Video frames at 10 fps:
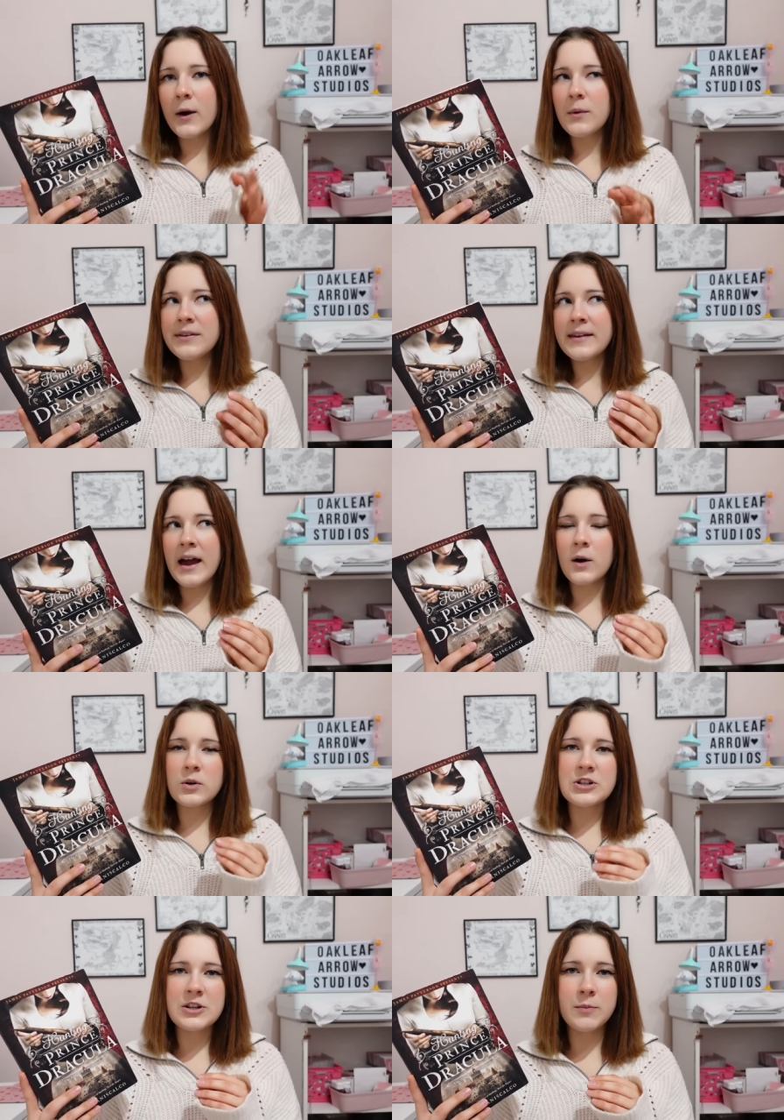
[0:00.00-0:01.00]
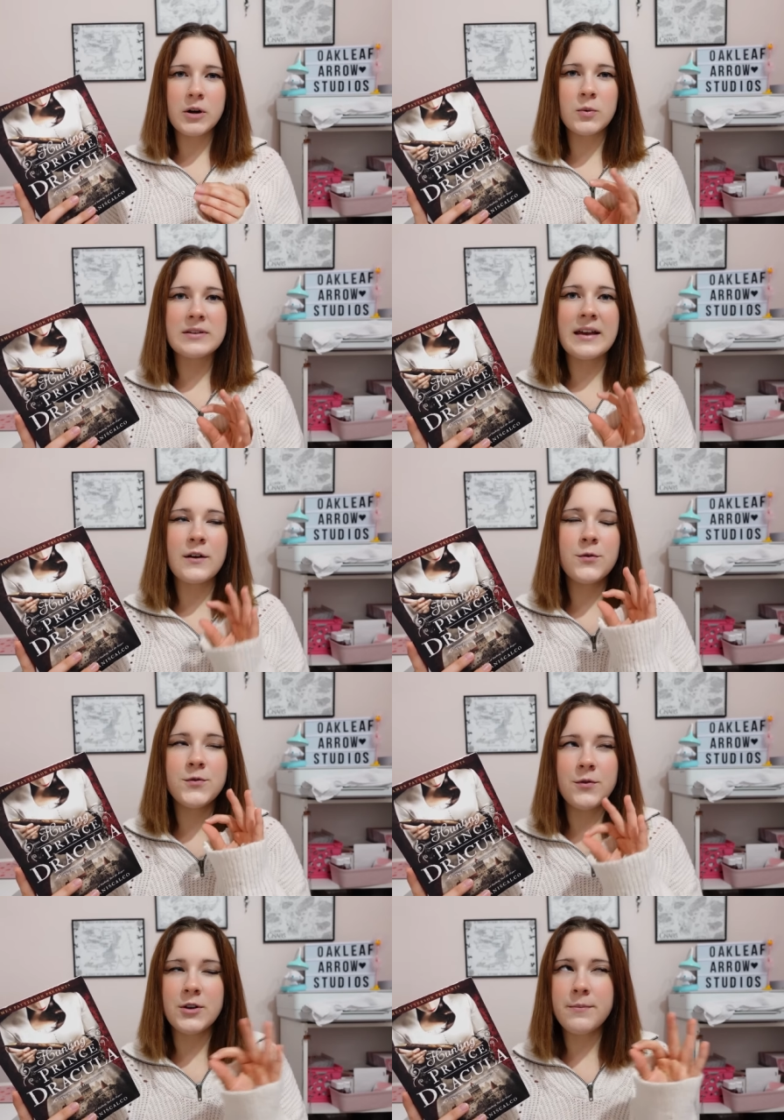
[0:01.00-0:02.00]
I will say I wish this book was like
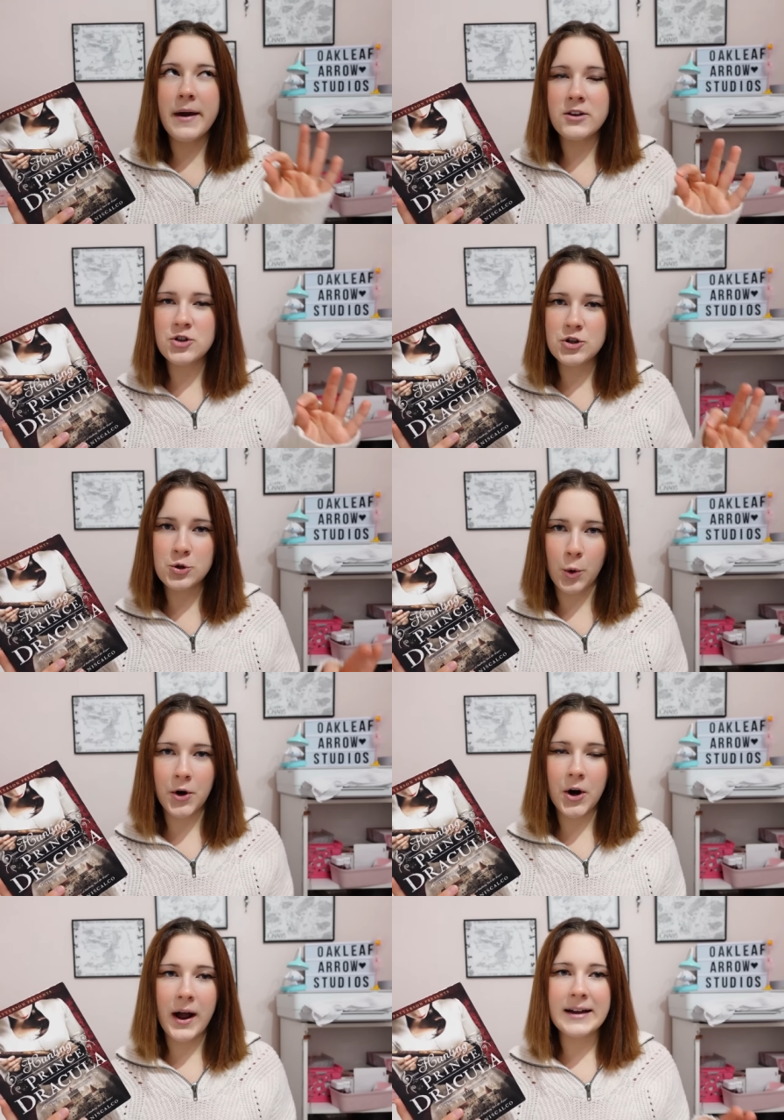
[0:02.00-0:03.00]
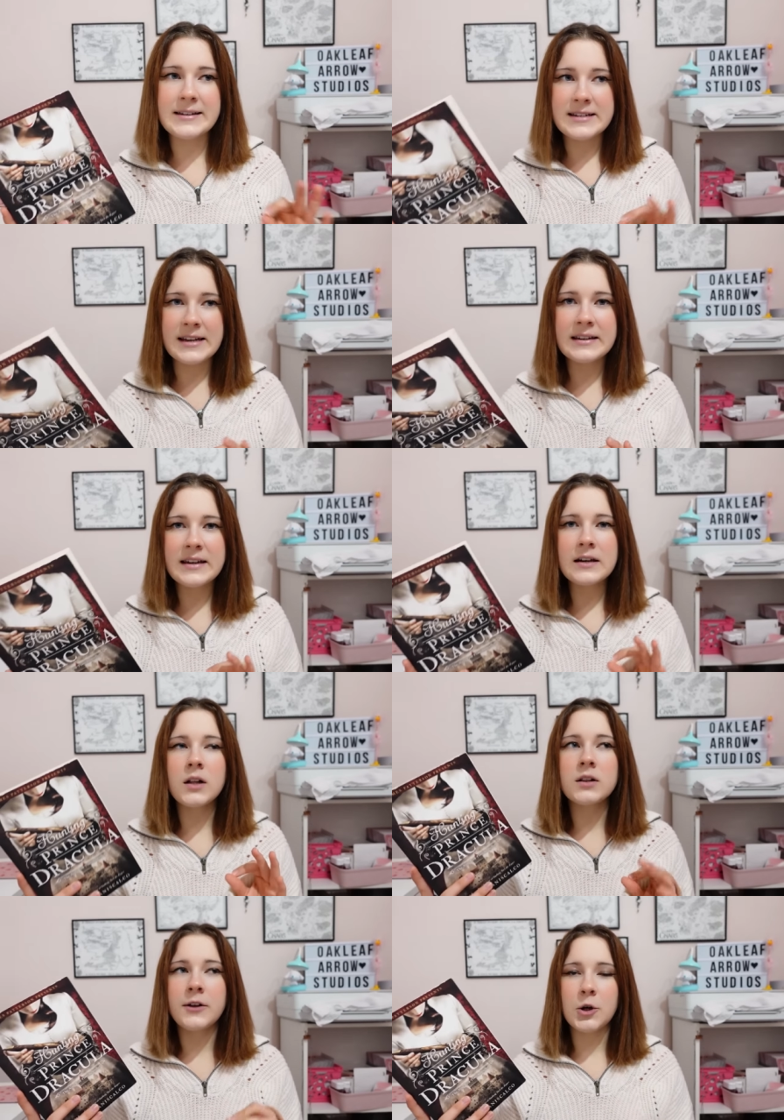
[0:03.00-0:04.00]
50 pages shorter. I did get a
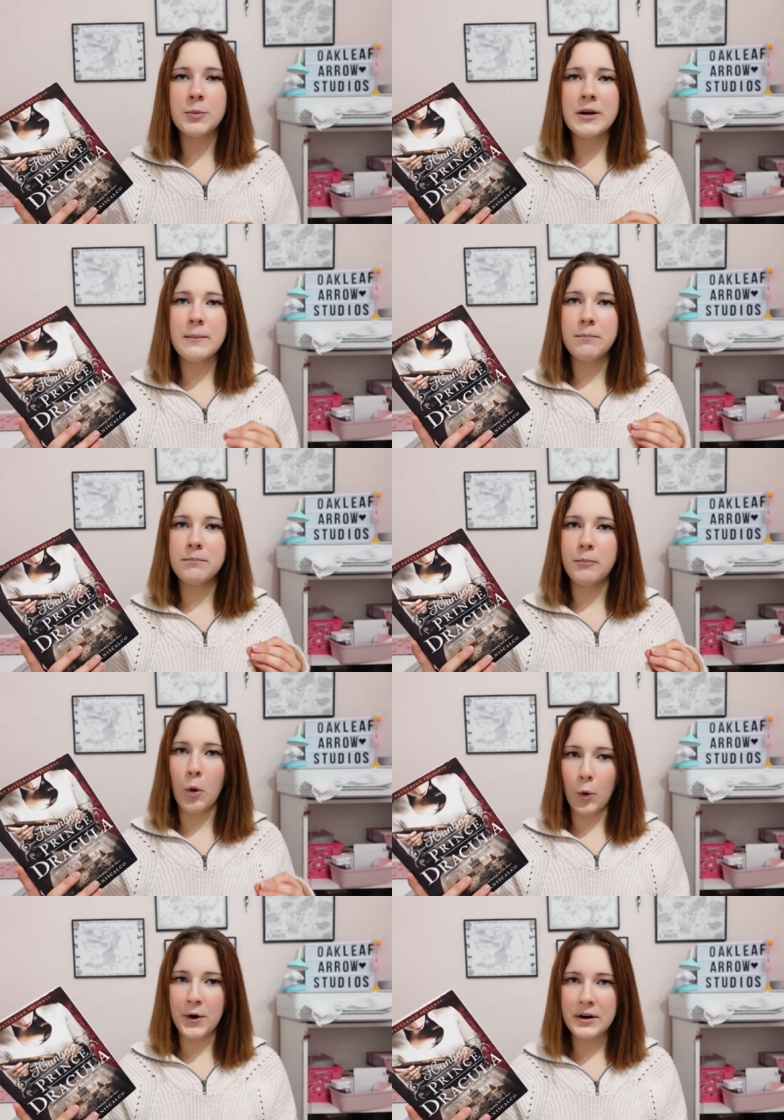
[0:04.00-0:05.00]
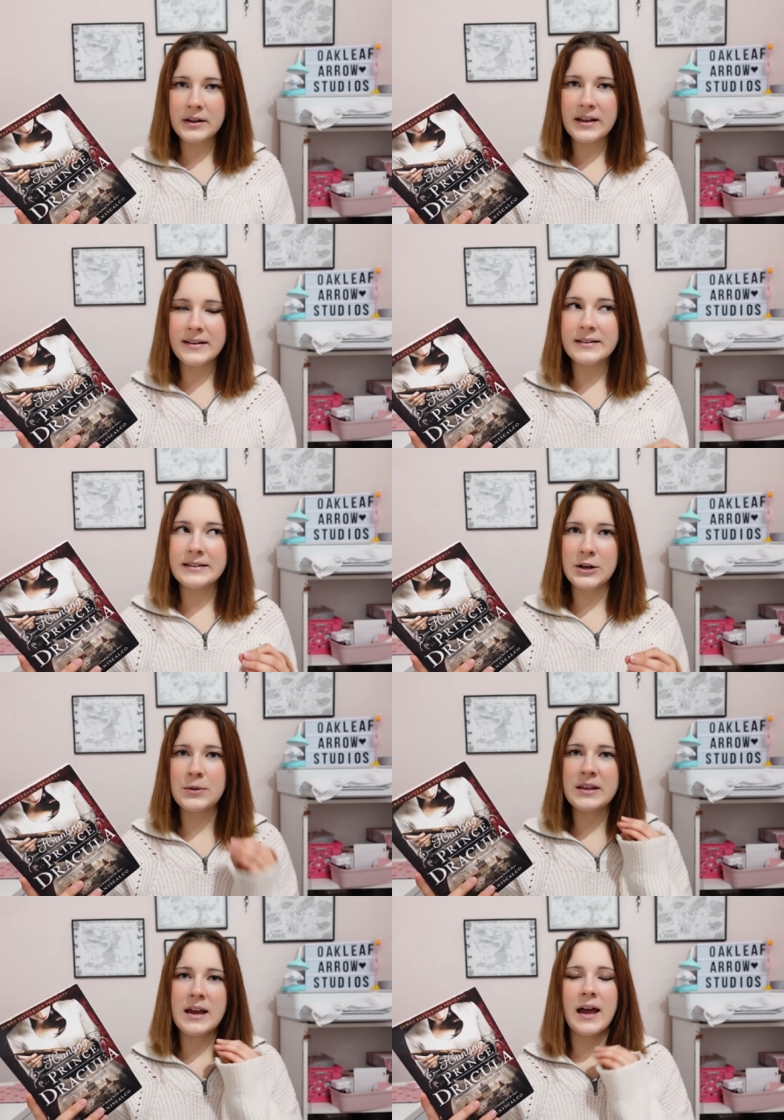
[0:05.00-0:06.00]
little bit bored near
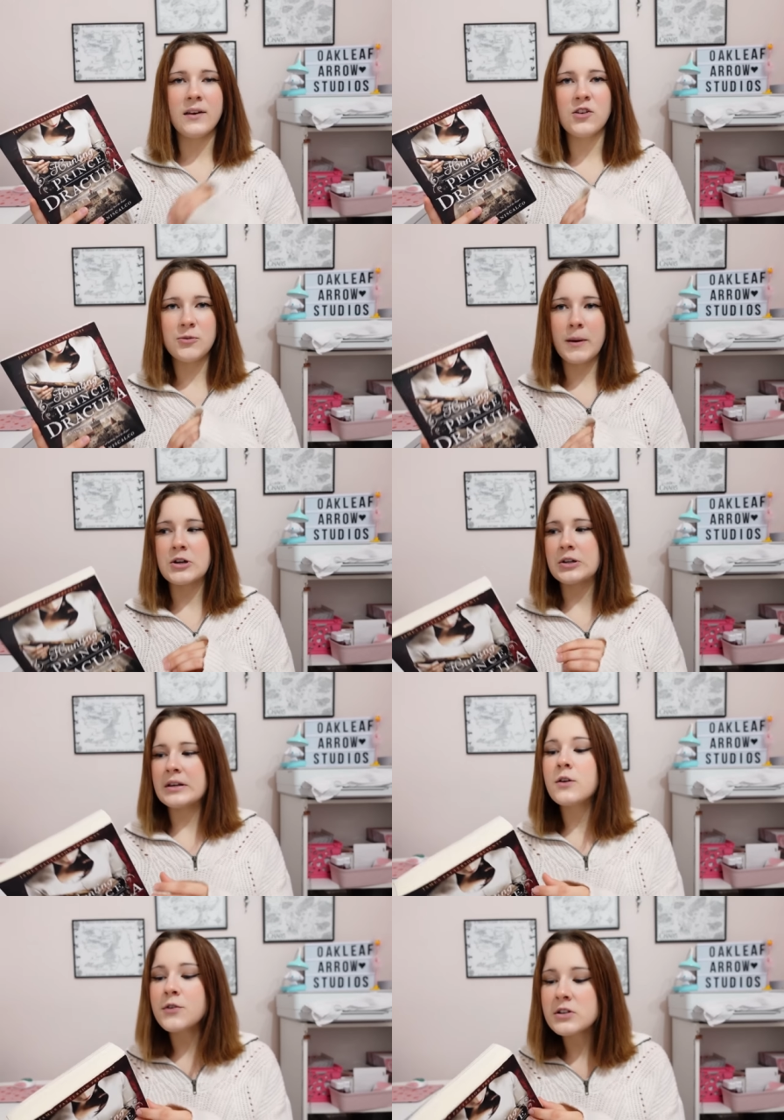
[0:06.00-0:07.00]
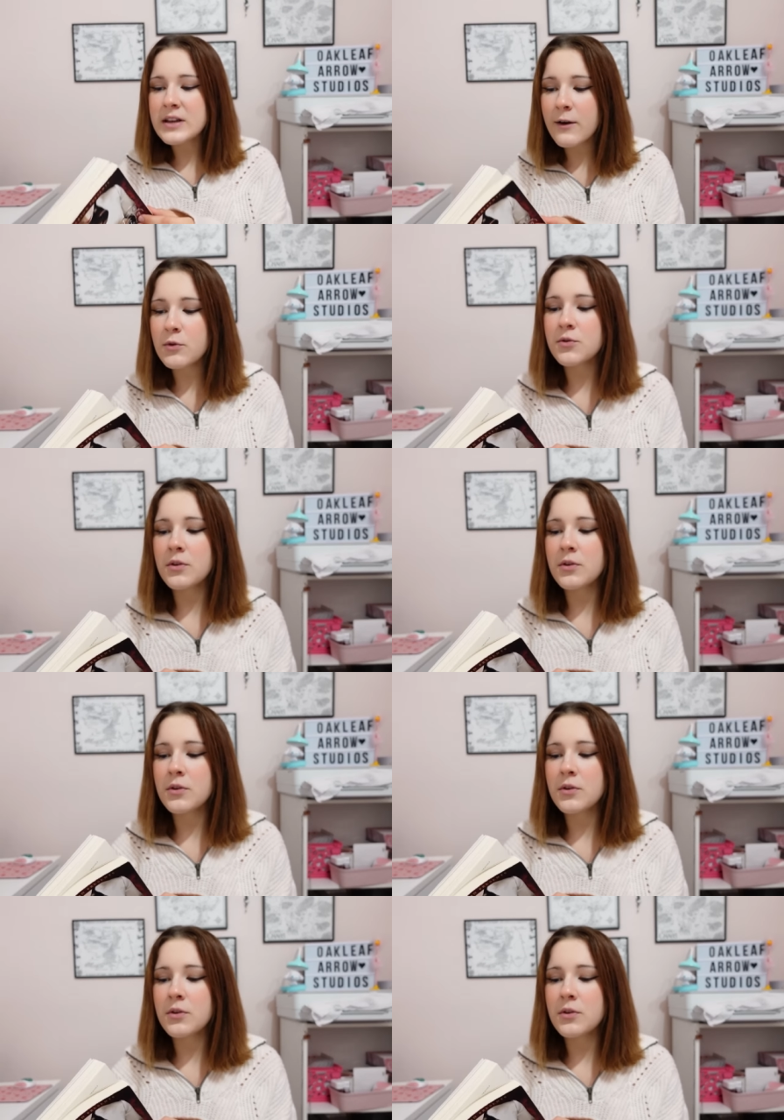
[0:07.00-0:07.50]
the end especially. The first half was